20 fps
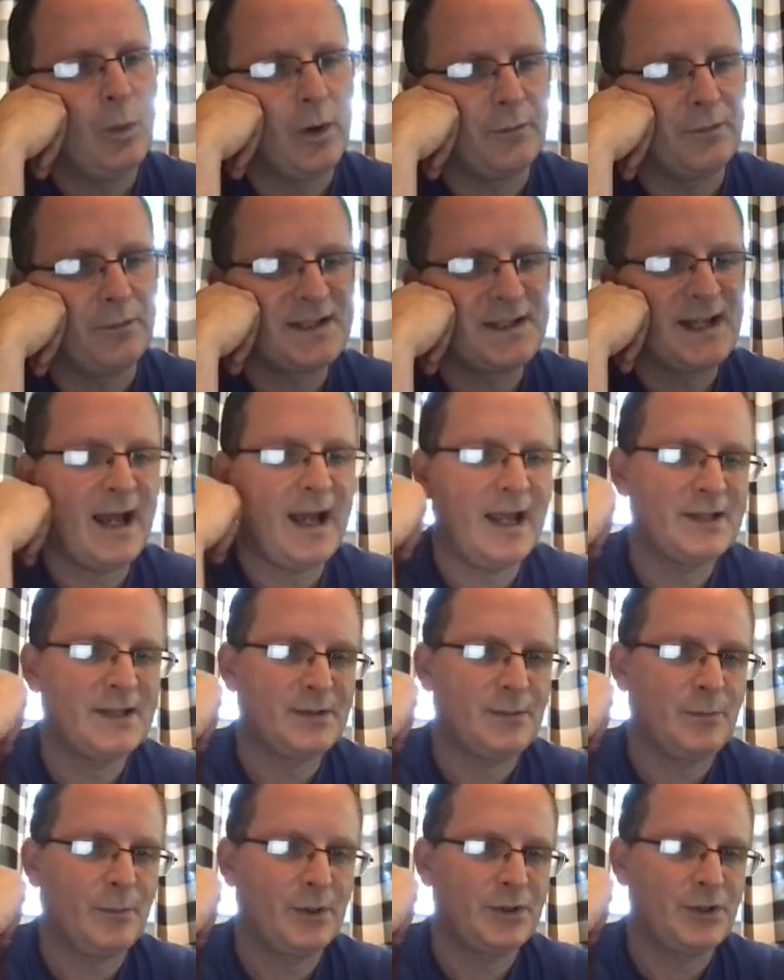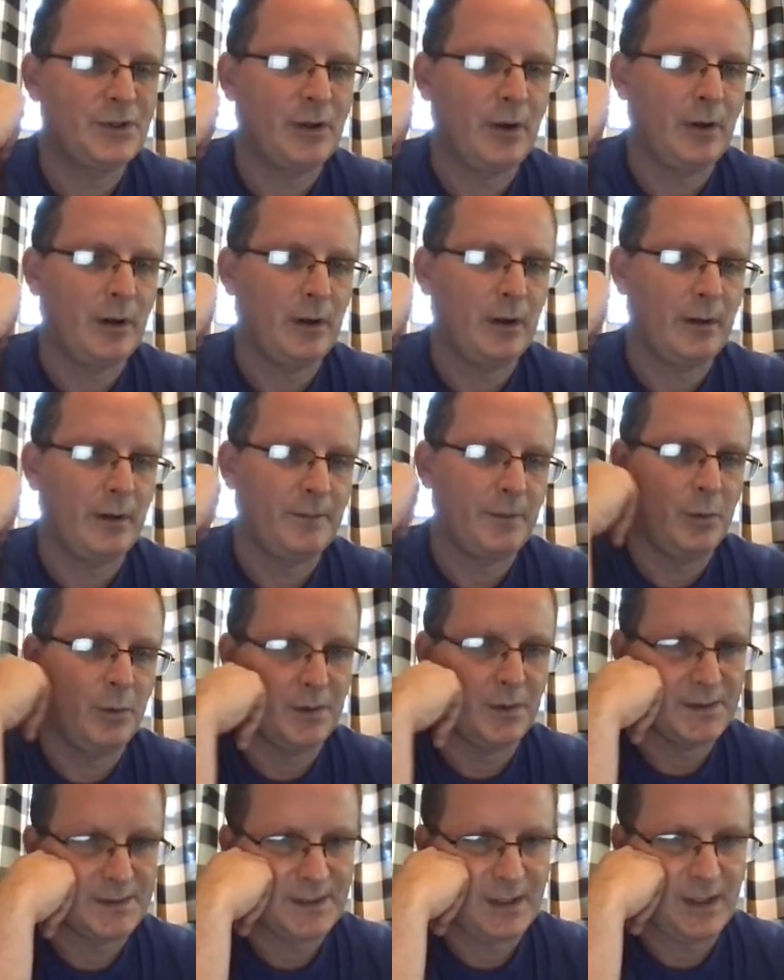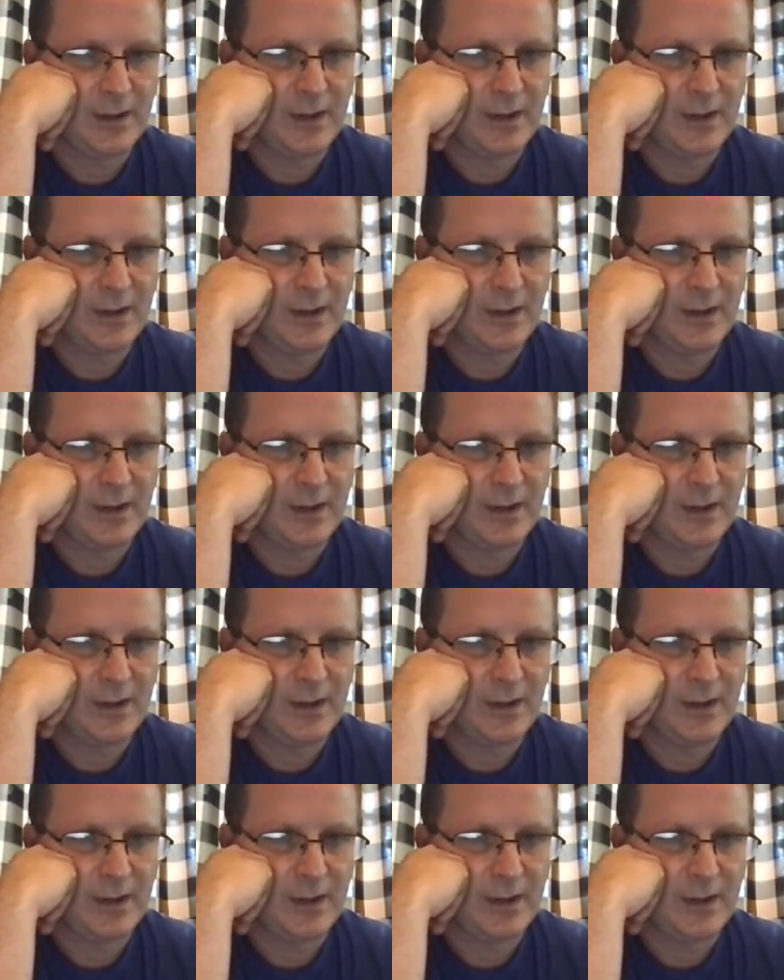over sines, which are of course